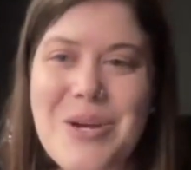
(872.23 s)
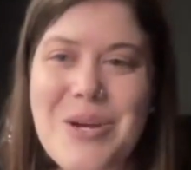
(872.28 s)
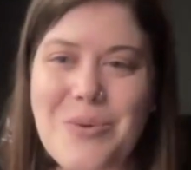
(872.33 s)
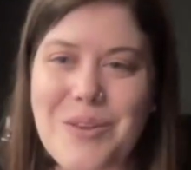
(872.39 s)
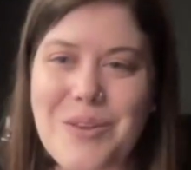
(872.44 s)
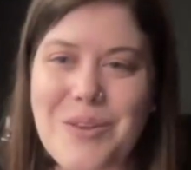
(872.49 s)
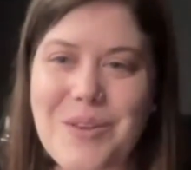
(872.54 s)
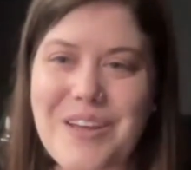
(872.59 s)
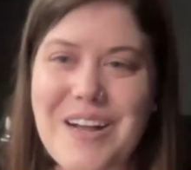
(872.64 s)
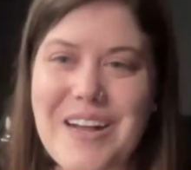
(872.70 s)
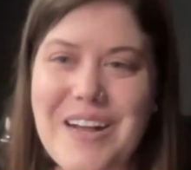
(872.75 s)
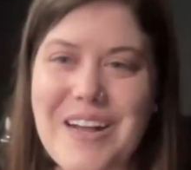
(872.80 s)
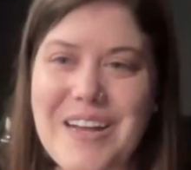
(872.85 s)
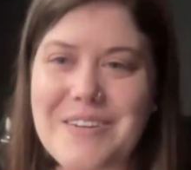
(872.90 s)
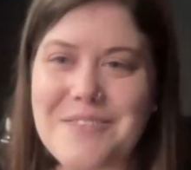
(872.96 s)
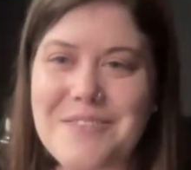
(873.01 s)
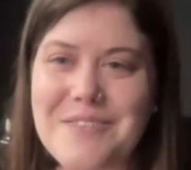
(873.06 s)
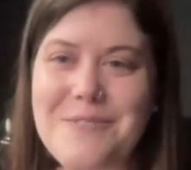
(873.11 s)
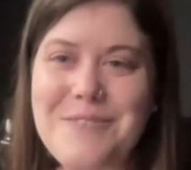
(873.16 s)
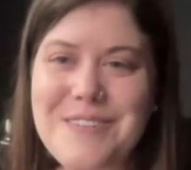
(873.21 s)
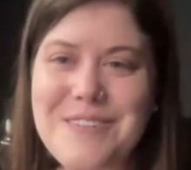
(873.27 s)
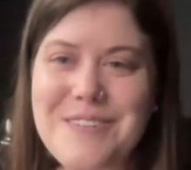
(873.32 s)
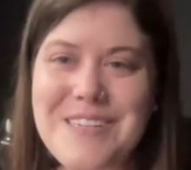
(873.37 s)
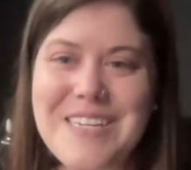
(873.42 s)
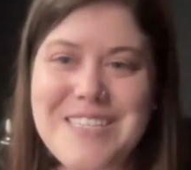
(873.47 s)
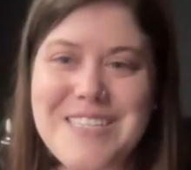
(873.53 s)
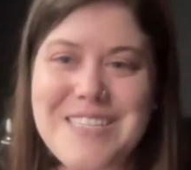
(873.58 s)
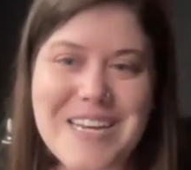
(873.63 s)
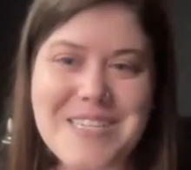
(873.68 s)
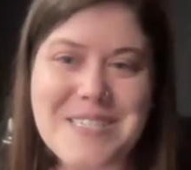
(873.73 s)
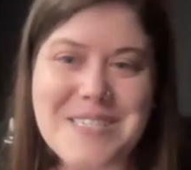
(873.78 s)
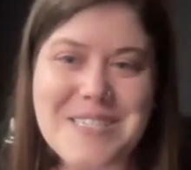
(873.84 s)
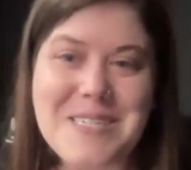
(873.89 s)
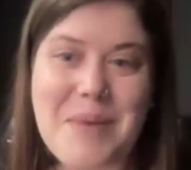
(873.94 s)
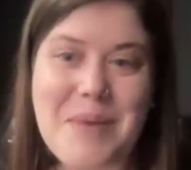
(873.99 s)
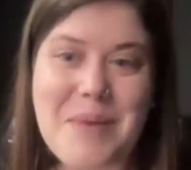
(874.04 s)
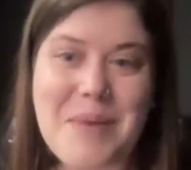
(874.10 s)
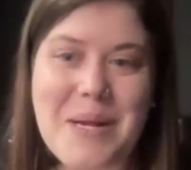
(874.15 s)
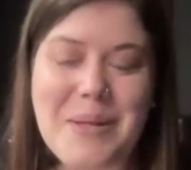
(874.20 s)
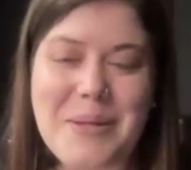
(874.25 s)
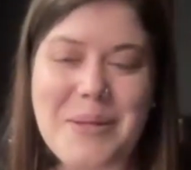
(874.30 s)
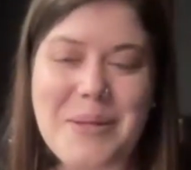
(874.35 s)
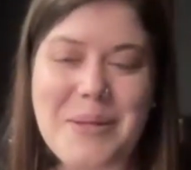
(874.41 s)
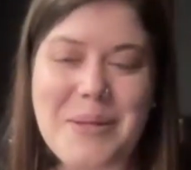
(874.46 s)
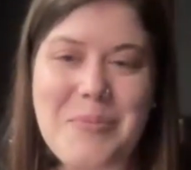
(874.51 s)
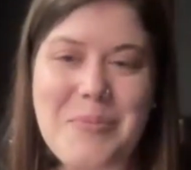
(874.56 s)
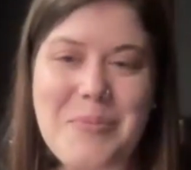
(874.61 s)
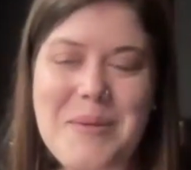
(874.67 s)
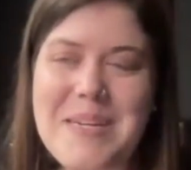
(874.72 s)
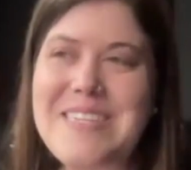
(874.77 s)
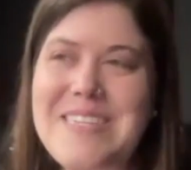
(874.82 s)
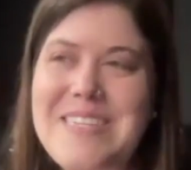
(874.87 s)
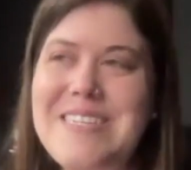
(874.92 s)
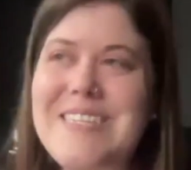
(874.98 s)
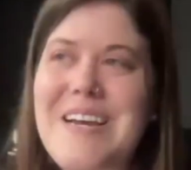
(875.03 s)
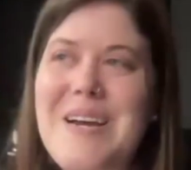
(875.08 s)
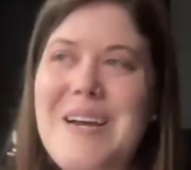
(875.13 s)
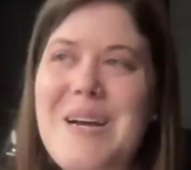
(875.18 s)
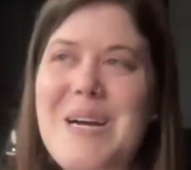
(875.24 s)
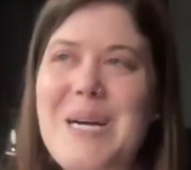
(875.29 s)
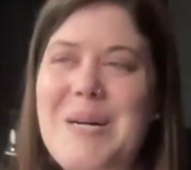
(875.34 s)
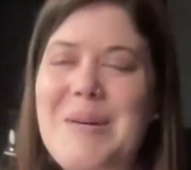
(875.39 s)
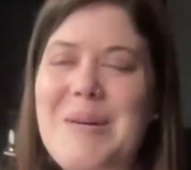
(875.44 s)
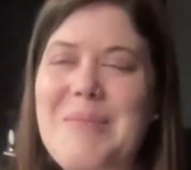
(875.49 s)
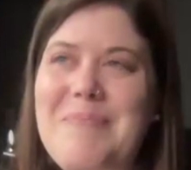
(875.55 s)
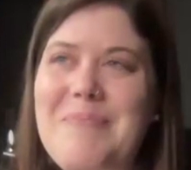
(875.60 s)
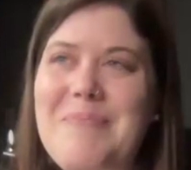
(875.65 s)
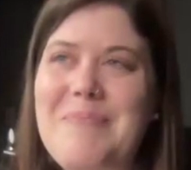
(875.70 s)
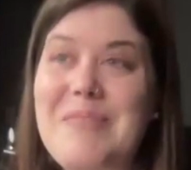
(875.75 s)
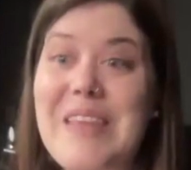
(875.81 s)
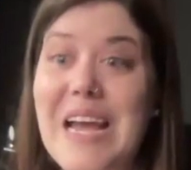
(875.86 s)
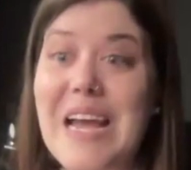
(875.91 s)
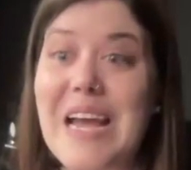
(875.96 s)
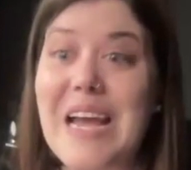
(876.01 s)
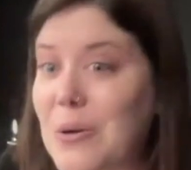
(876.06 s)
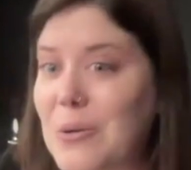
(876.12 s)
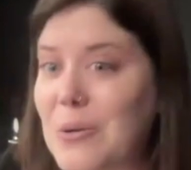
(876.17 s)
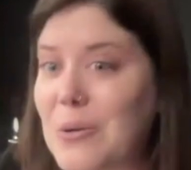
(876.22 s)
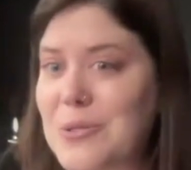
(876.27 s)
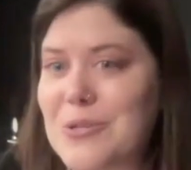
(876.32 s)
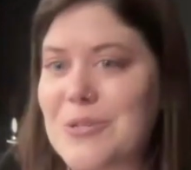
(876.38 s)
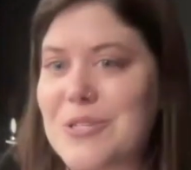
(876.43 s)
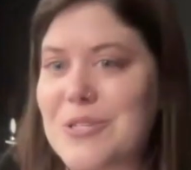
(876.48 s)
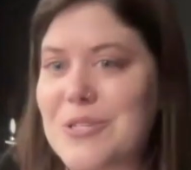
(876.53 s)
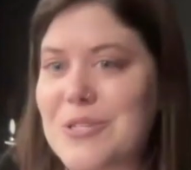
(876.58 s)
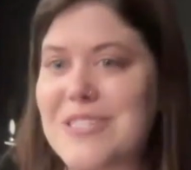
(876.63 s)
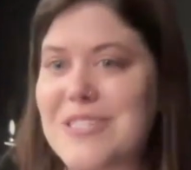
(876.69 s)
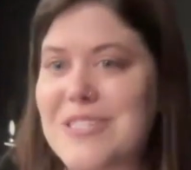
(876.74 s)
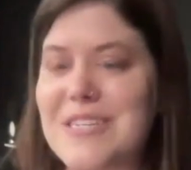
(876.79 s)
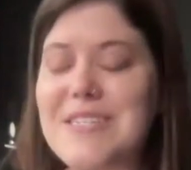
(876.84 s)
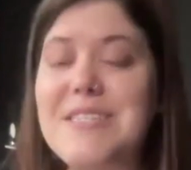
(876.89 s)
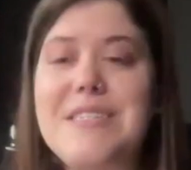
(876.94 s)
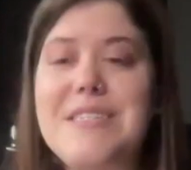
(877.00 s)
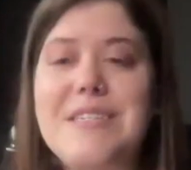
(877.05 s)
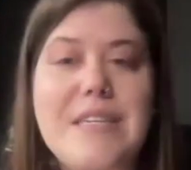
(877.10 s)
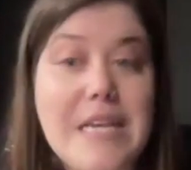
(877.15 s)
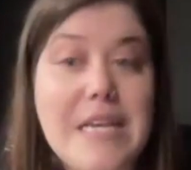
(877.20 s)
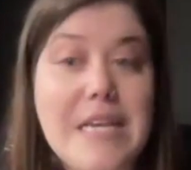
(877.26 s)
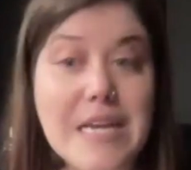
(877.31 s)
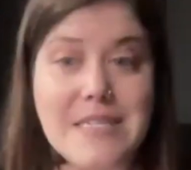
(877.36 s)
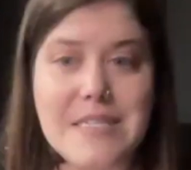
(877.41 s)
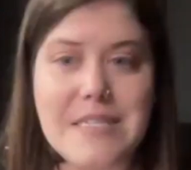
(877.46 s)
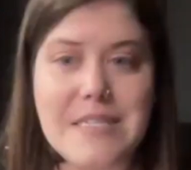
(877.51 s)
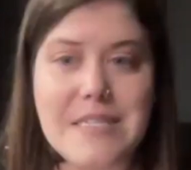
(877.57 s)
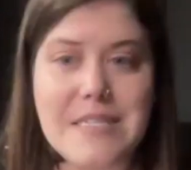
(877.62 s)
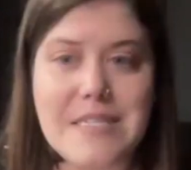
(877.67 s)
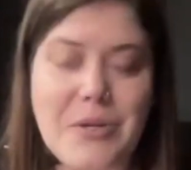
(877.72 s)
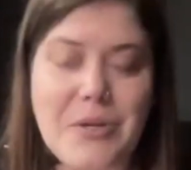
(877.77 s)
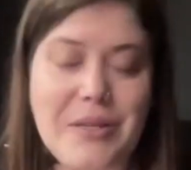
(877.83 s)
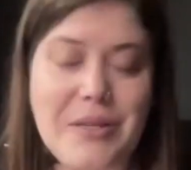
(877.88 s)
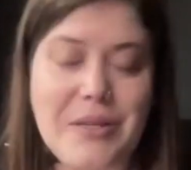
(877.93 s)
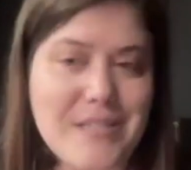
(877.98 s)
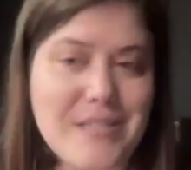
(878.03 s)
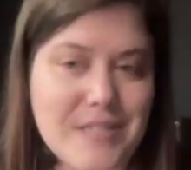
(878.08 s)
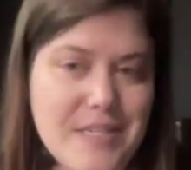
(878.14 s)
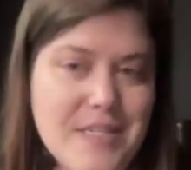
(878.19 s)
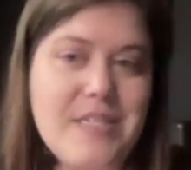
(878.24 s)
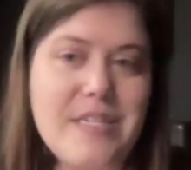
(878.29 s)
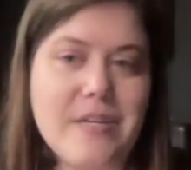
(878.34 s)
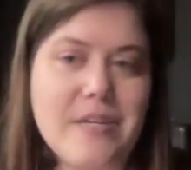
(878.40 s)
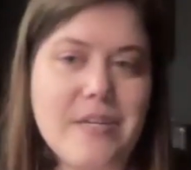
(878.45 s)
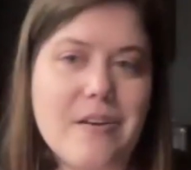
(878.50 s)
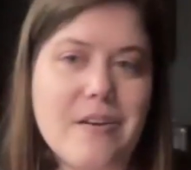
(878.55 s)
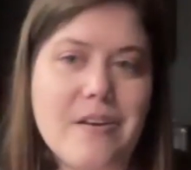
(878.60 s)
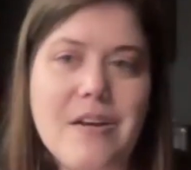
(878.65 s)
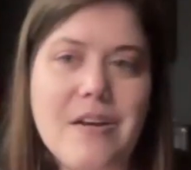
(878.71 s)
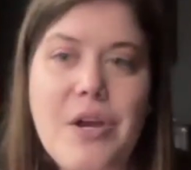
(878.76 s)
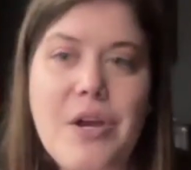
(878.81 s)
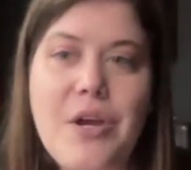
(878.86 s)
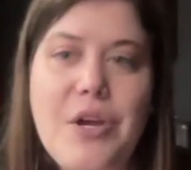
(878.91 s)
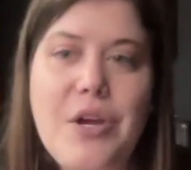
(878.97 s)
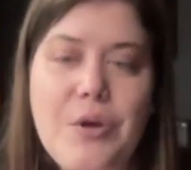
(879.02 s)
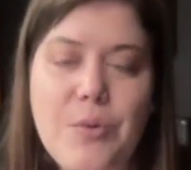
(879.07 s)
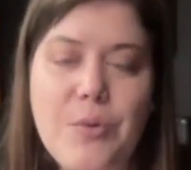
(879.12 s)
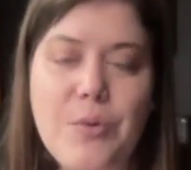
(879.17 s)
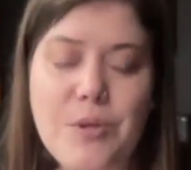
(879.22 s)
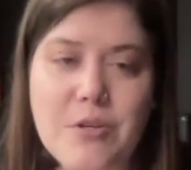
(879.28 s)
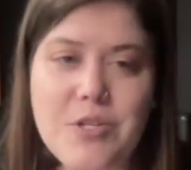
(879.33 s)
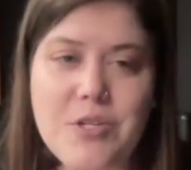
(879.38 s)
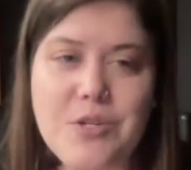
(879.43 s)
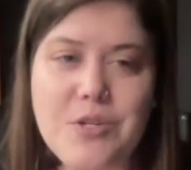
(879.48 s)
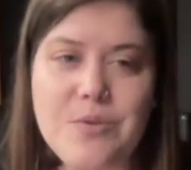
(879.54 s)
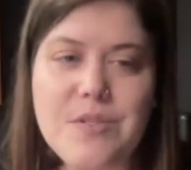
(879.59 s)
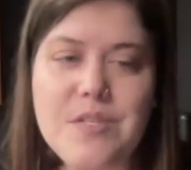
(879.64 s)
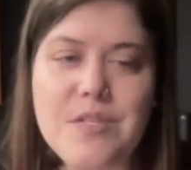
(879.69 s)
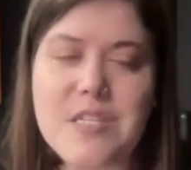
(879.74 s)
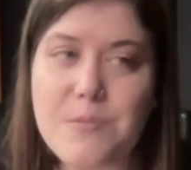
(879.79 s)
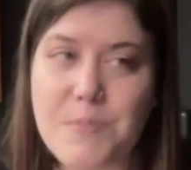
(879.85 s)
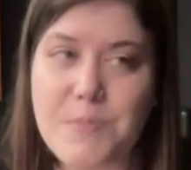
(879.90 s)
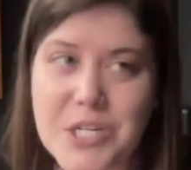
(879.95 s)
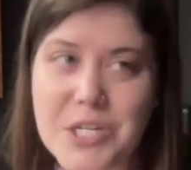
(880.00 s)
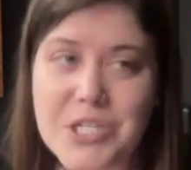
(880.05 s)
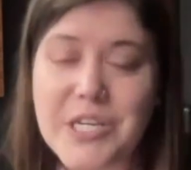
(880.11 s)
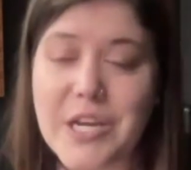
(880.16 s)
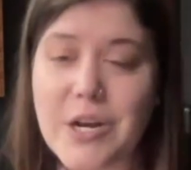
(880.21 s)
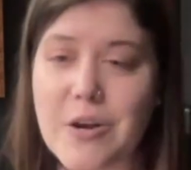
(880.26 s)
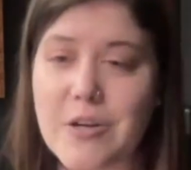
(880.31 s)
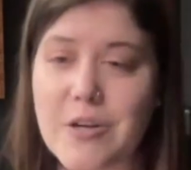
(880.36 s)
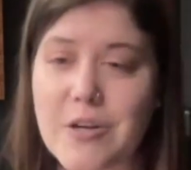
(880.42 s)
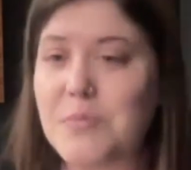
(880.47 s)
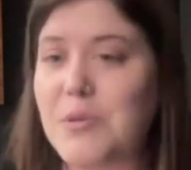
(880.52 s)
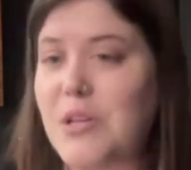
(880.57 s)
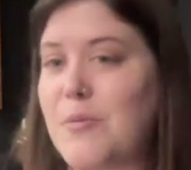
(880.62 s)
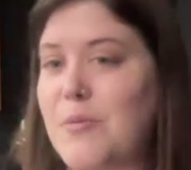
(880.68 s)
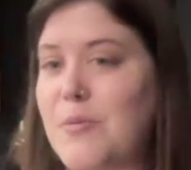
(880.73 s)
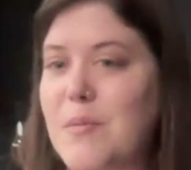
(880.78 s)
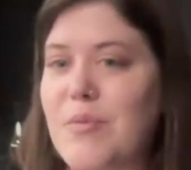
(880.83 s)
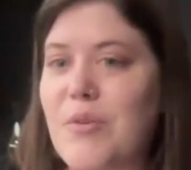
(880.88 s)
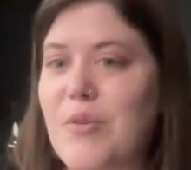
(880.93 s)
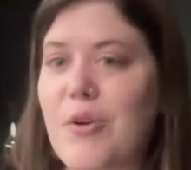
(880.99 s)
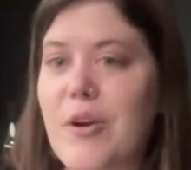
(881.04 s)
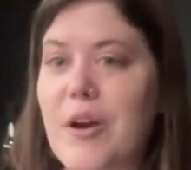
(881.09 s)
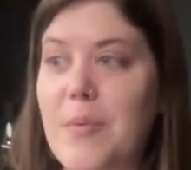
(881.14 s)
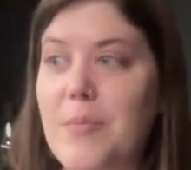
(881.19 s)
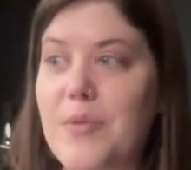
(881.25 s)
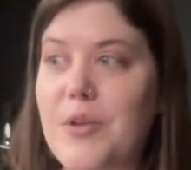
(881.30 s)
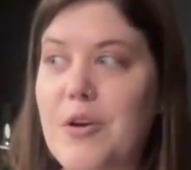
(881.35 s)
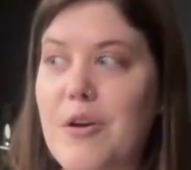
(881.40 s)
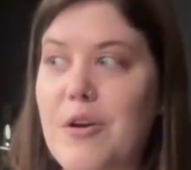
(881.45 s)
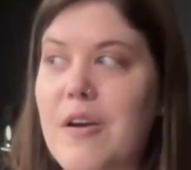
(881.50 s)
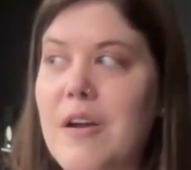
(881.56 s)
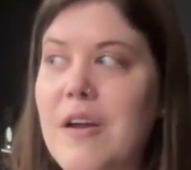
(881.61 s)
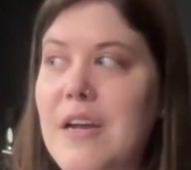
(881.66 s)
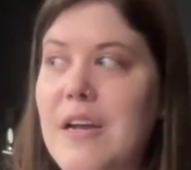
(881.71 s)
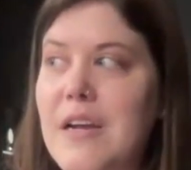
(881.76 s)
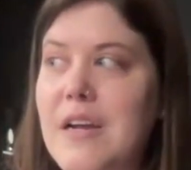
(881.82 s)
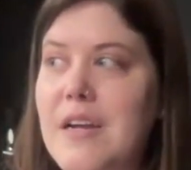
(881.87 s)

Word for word: where they kind of take a step back a little bit um, that culture doesn't necessarily exist here with our students especially in our diploma program they're